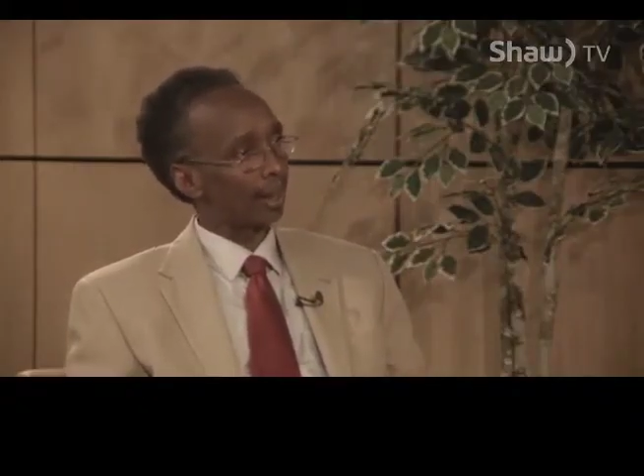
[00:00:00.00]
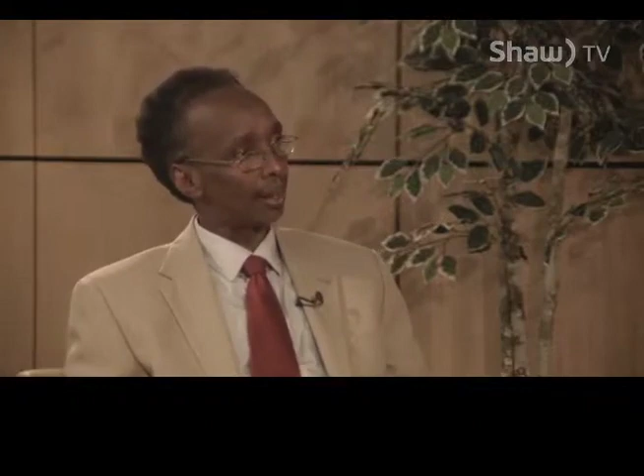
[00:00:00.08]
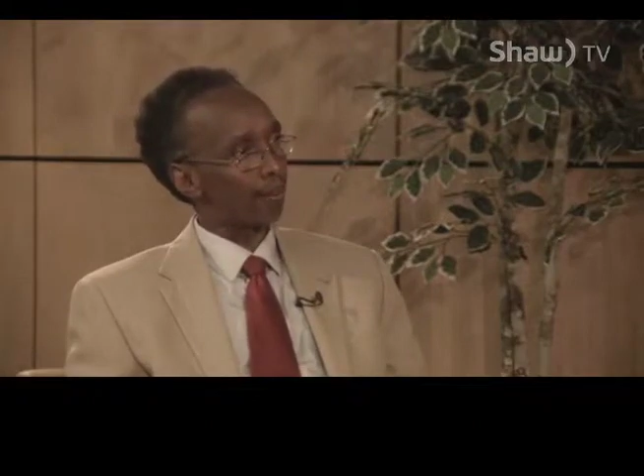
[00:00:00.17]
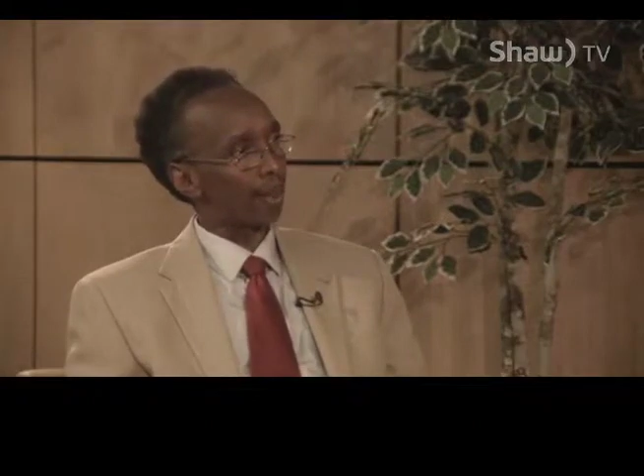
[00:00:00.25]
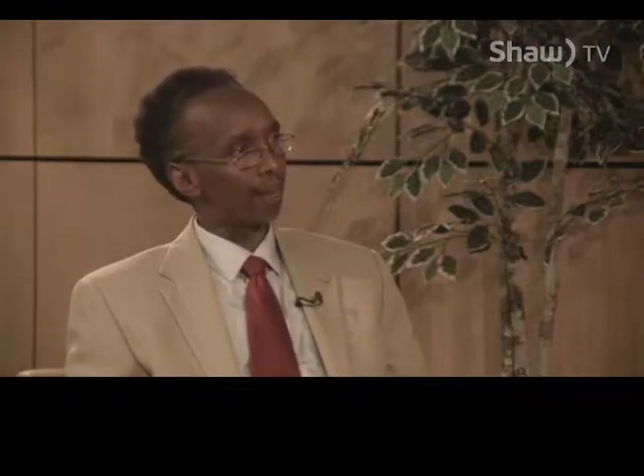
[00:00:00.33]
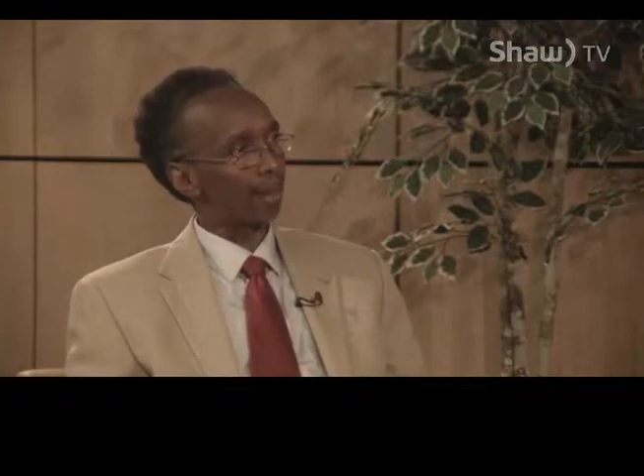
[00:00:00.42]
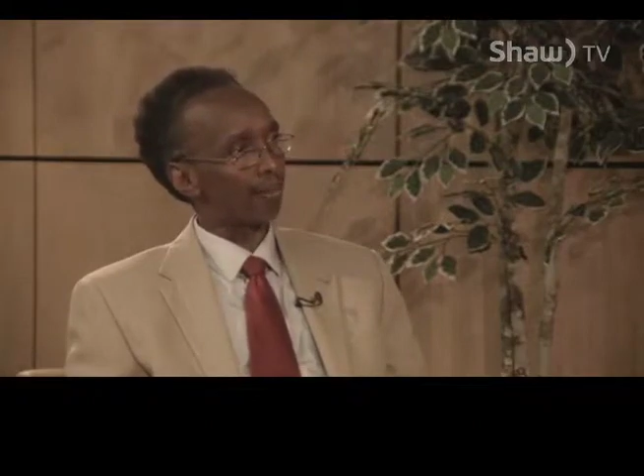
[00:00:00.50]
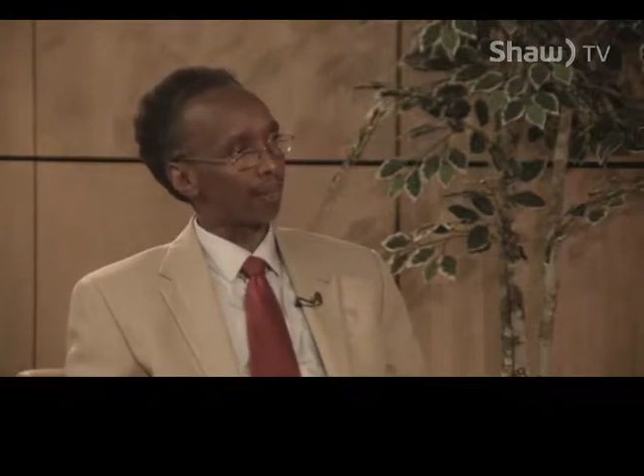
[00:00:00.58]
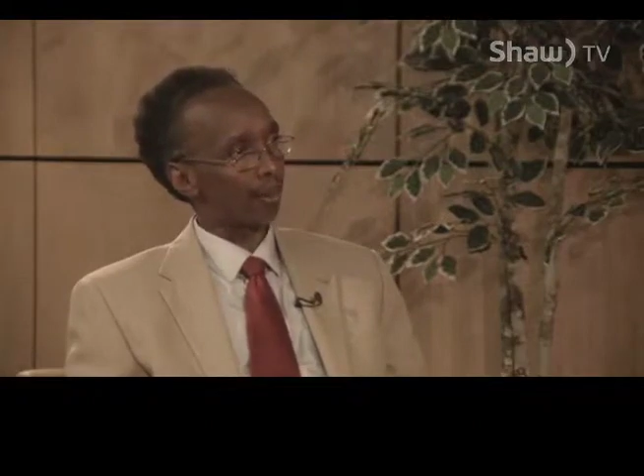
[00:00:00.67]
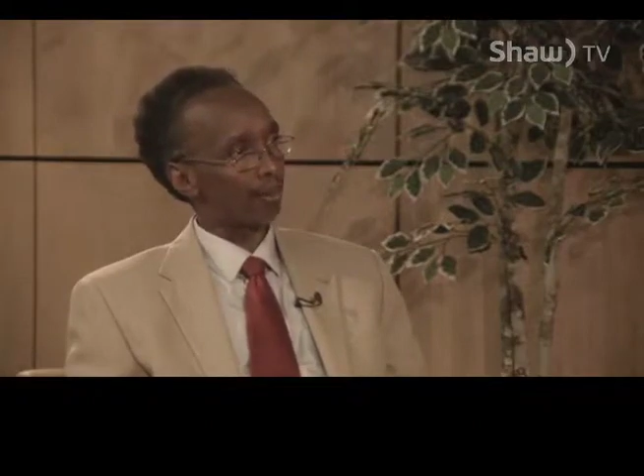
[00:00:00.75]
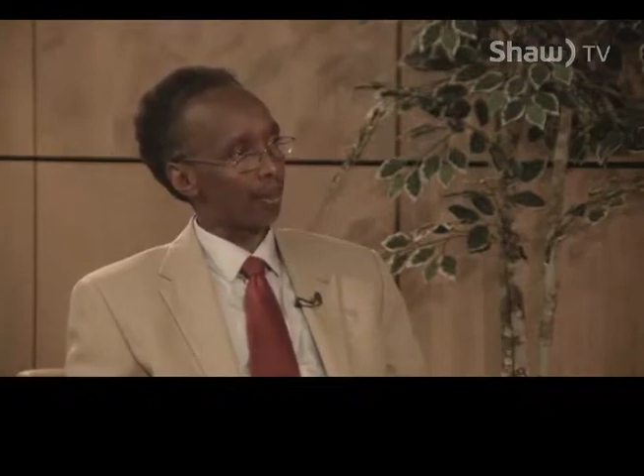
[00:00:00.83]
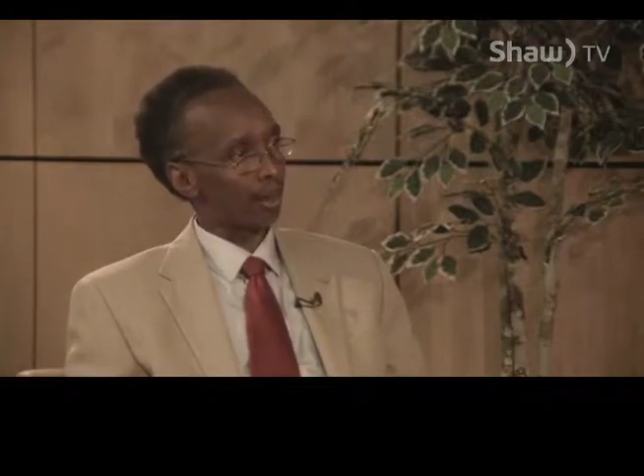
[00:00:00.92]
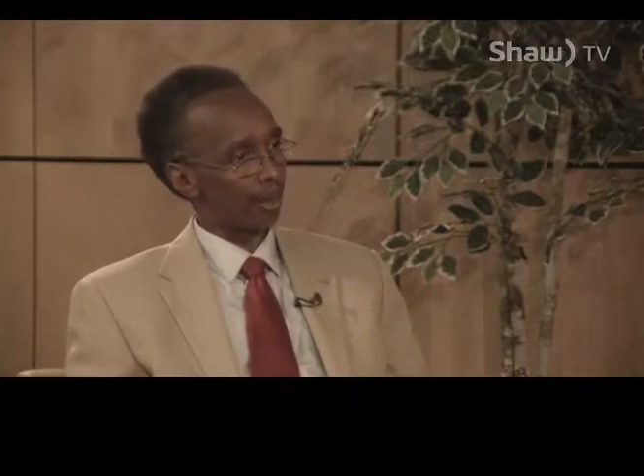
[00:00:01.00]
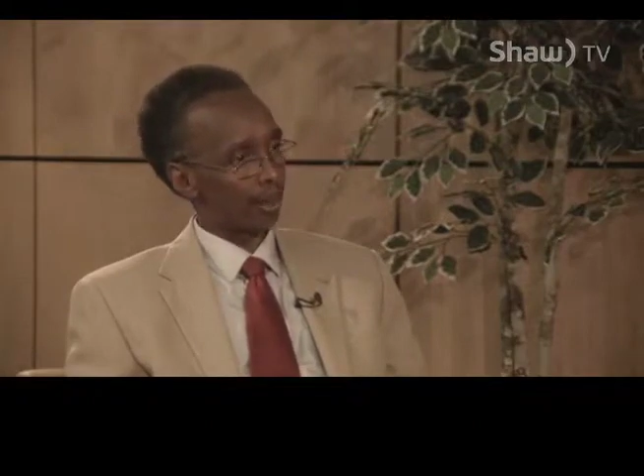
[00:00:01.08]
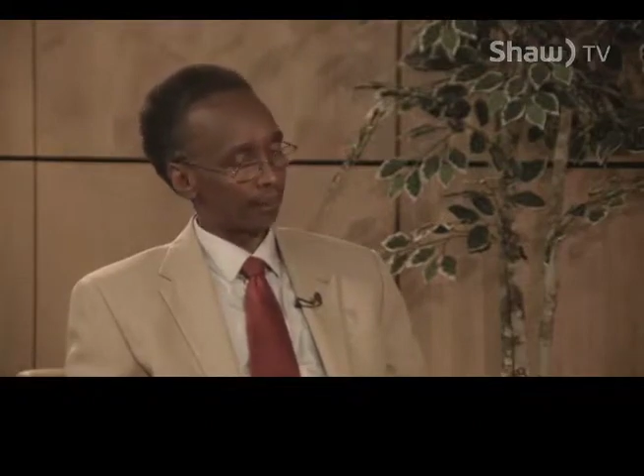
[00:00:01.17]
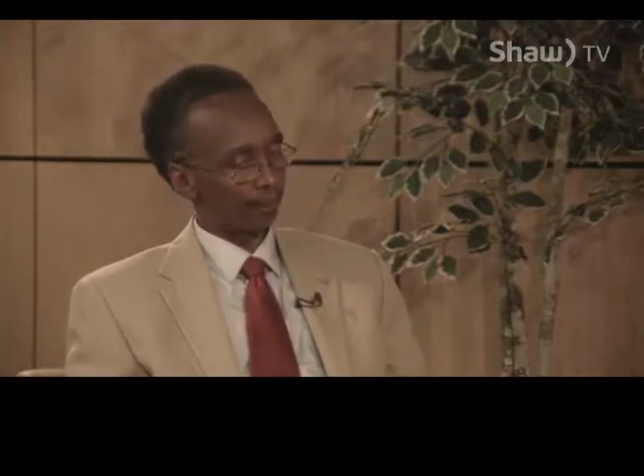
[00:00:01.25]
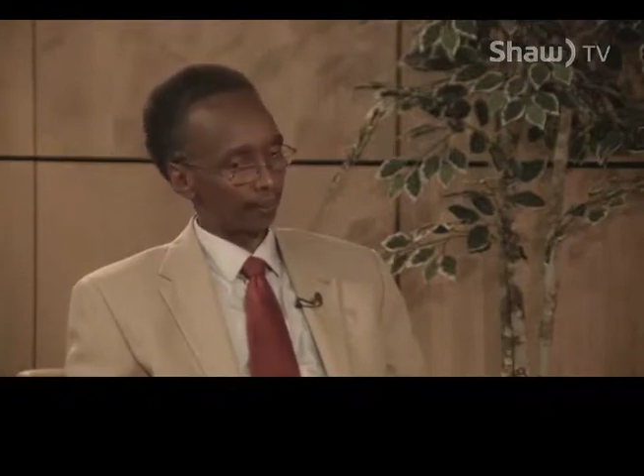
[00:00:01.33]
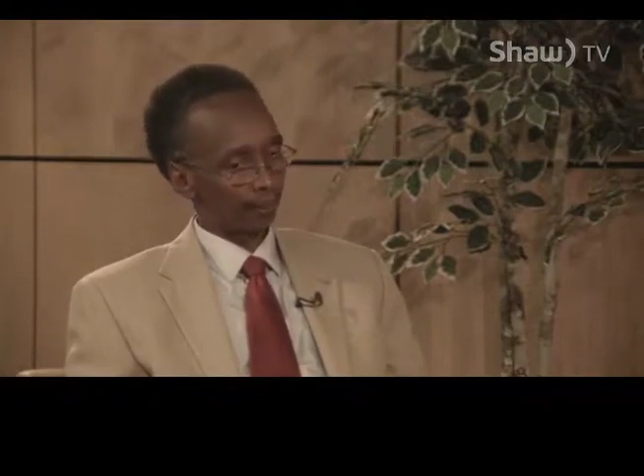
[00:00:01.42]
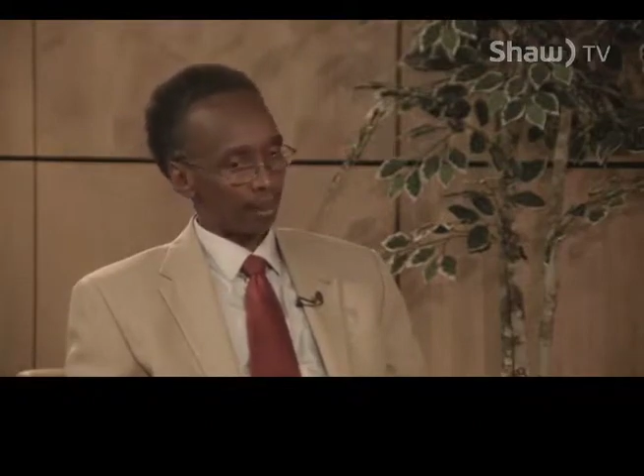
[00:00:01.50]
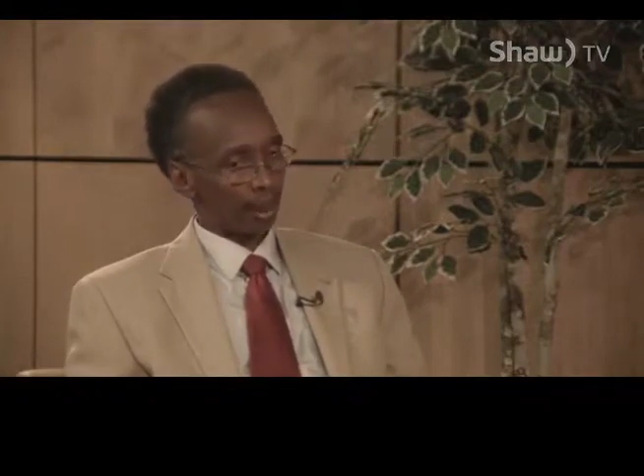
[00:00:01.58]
apart from the